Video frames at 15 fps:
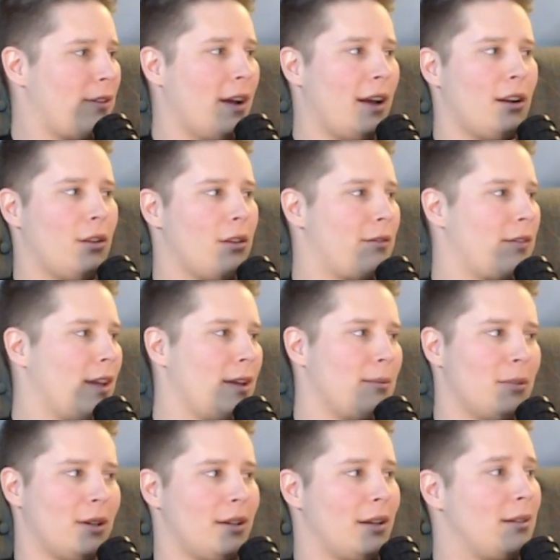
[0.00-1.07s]
all the fame?
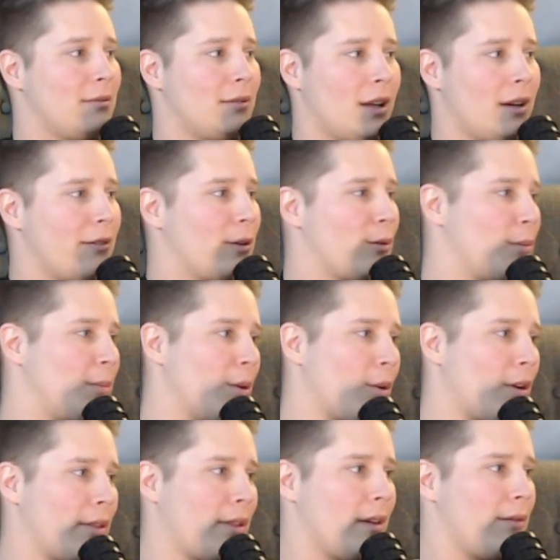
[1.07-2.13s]
But none of it would be
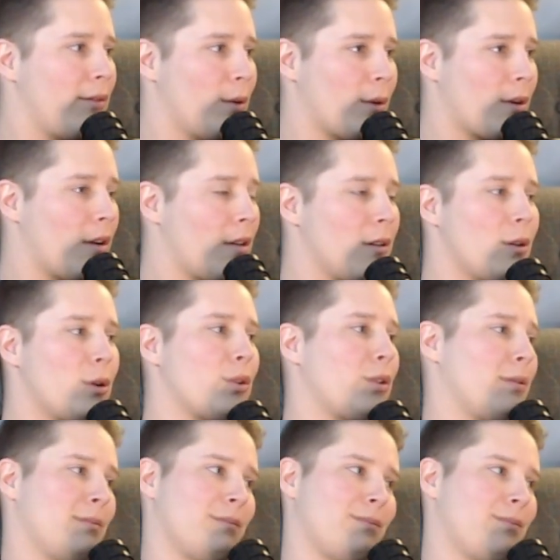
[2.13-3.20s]
worth it if you were all alone.
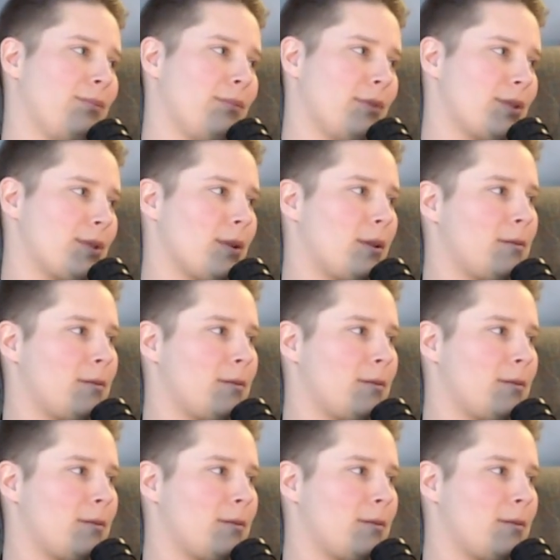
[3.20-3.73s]
So